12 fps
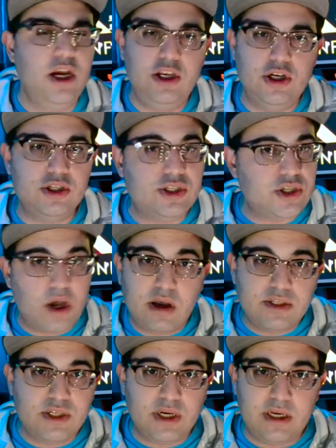Your
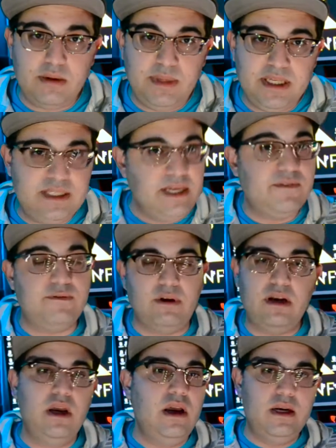songs are gonna be
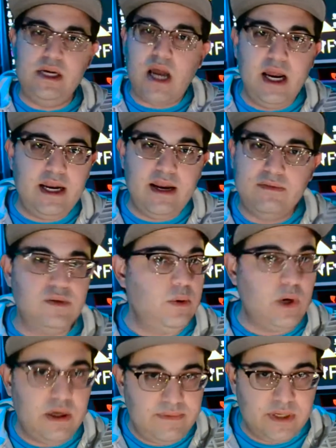different. Not every
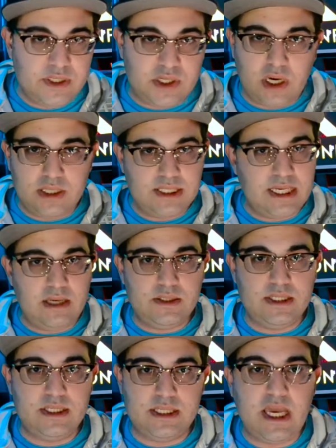one of your songs sounds
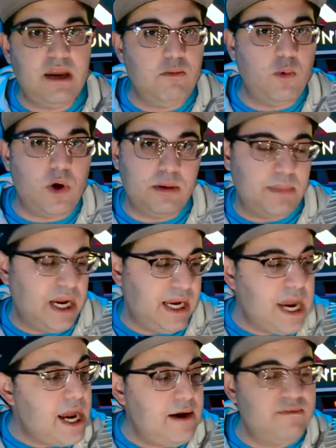the same. One might
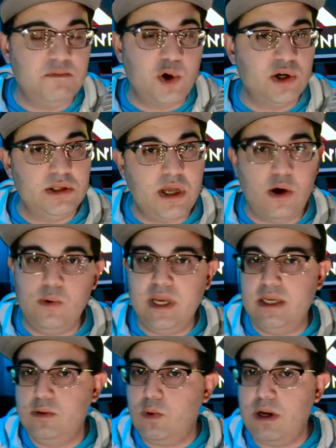have more low
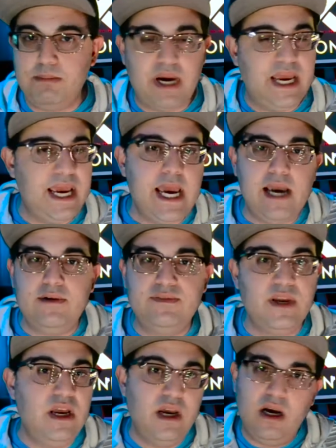end, one might have
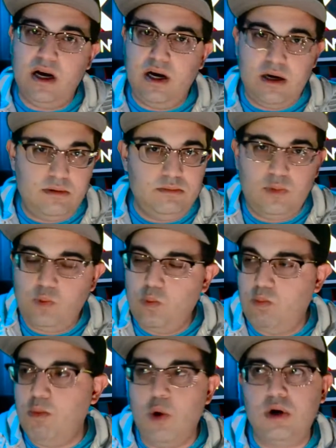
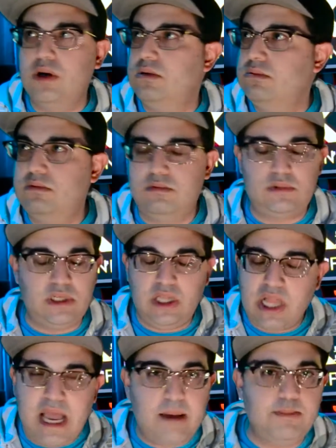more
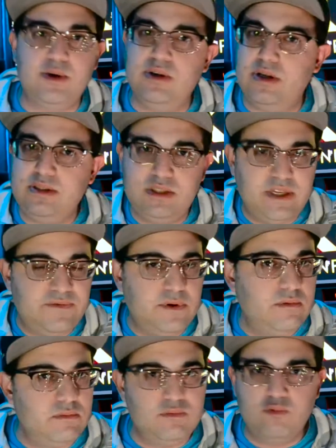clap or a
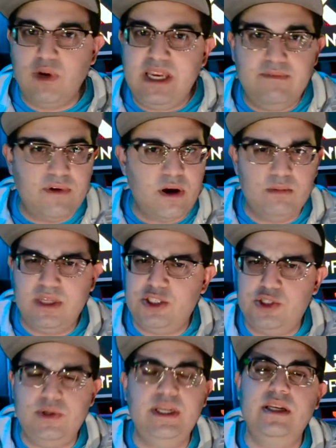different reverb that
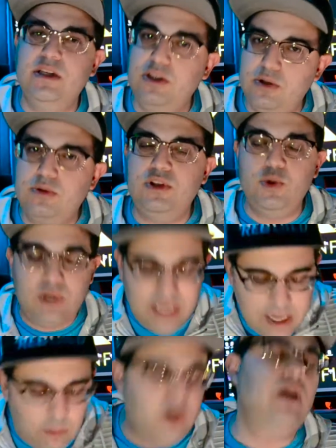you needed. You
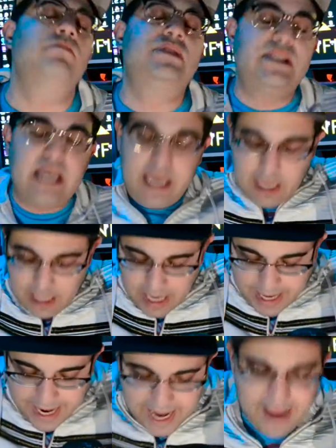get what I'm saying.
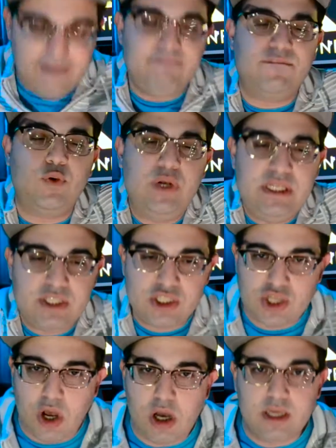Every
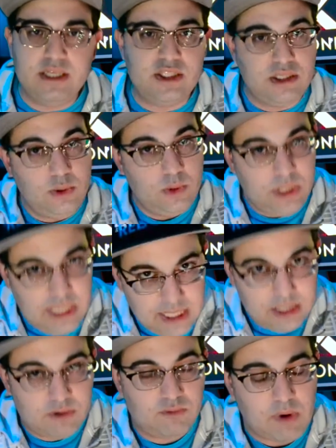song is unique,
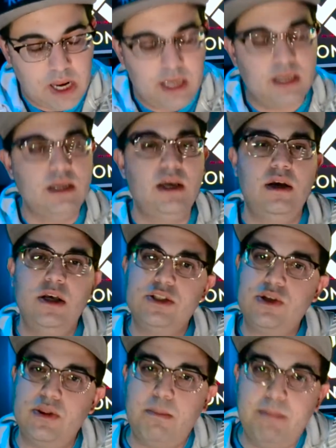right?
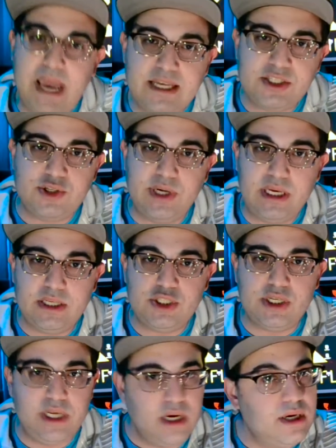So the mastering
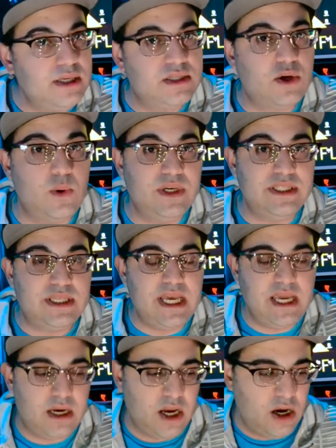engineer is going to
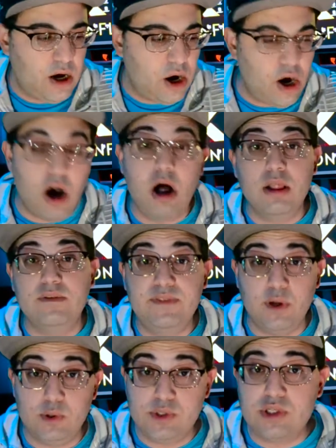take all of
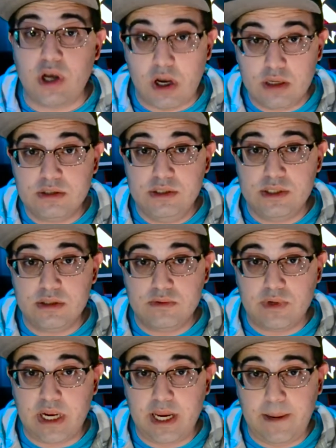those songs,
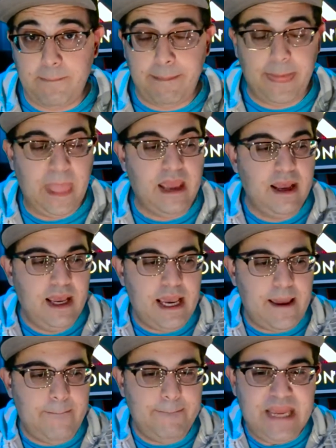right,
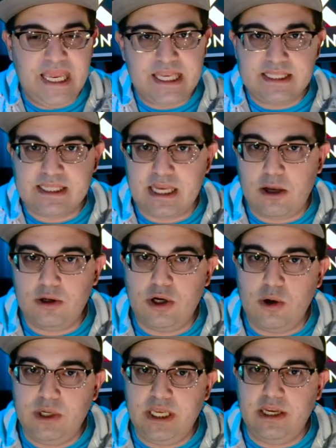and make it sound
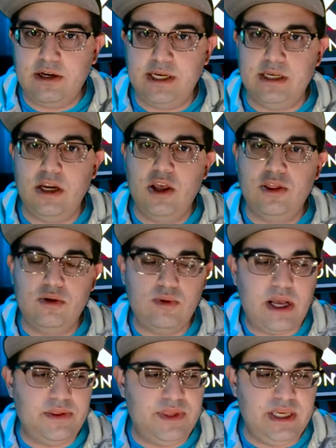coherent
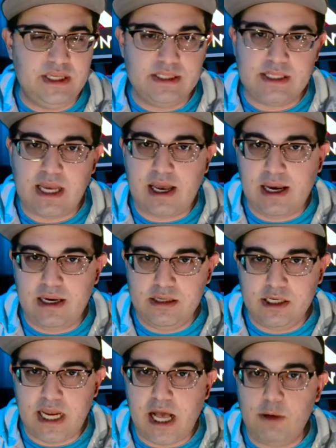throughout the
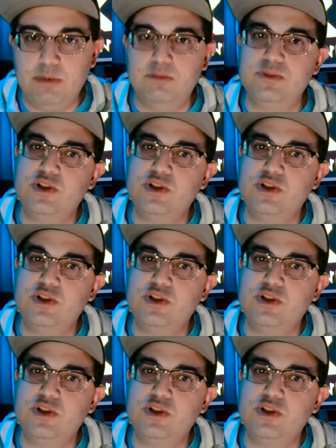entire album.